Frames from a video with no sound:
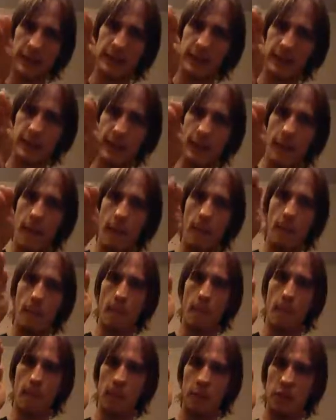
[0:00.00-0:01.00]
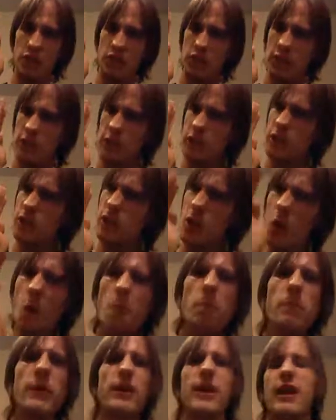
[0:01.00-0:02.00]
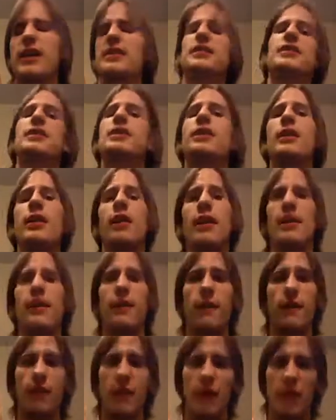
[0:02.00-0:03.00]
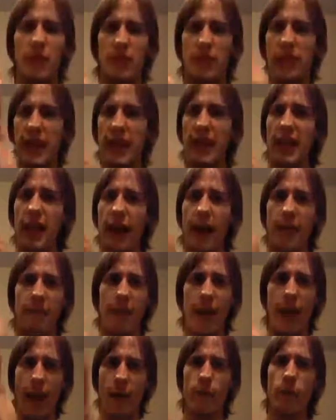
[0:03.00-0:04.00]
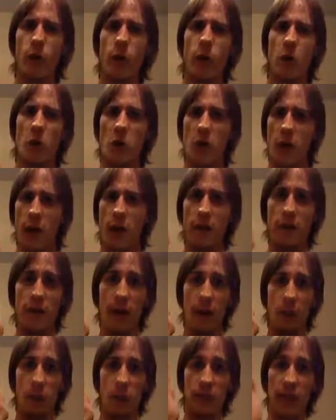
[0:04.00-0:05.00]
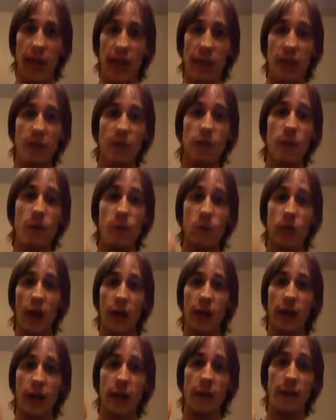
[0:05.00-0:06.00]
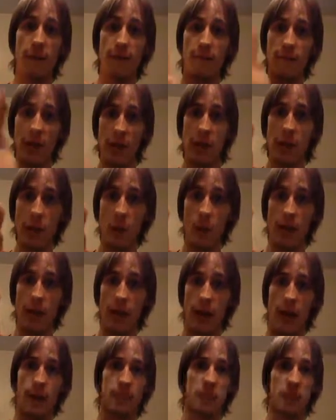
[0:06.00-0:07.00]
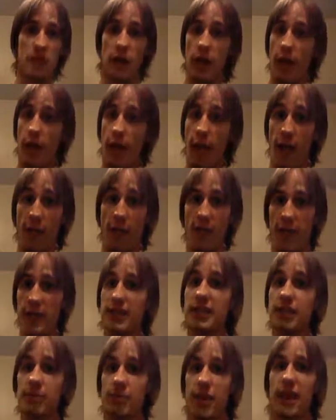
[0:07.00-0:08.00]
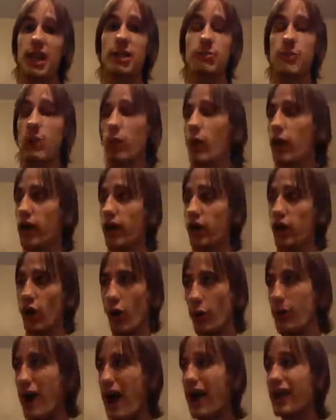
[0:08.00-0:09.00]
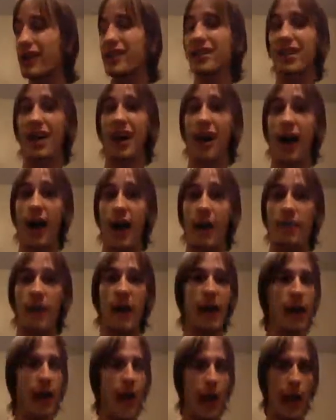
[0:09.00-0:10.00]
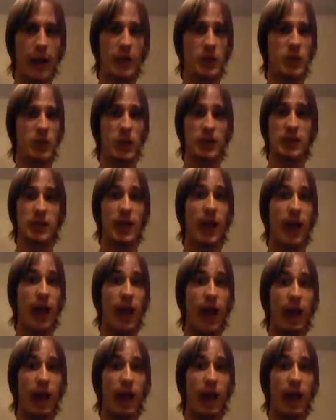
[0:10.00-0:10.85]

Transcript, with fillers: is the stupidest thing I've ever heard of related to fucking video games. This makes me want to go back in time and just